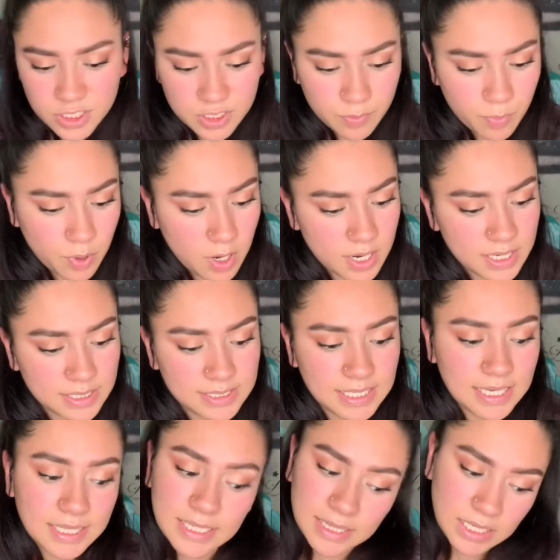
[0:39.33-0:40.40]
product in the
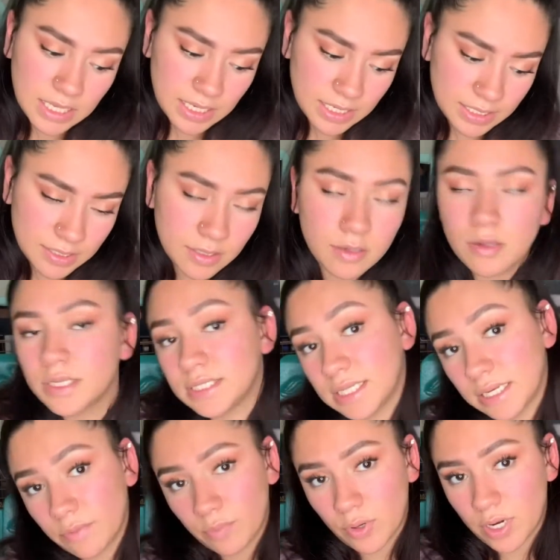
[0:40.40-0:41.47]
line, second
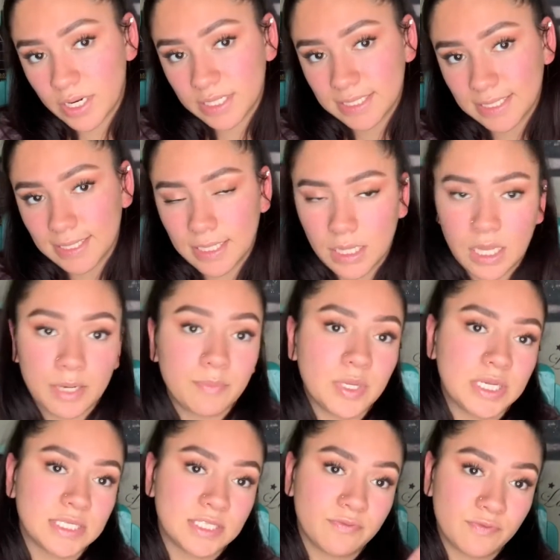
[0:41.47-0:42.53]
product in the line, because the
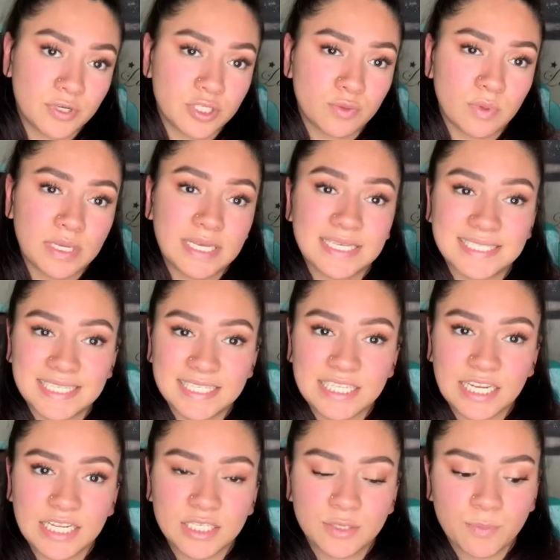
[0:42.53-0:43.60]
first one is the setting
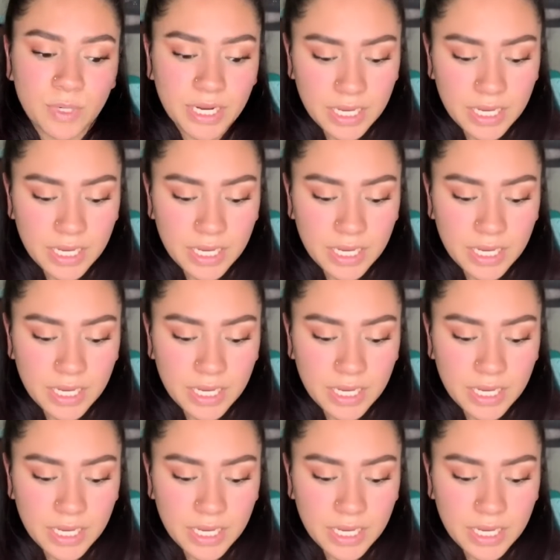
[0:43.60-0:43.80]
spray,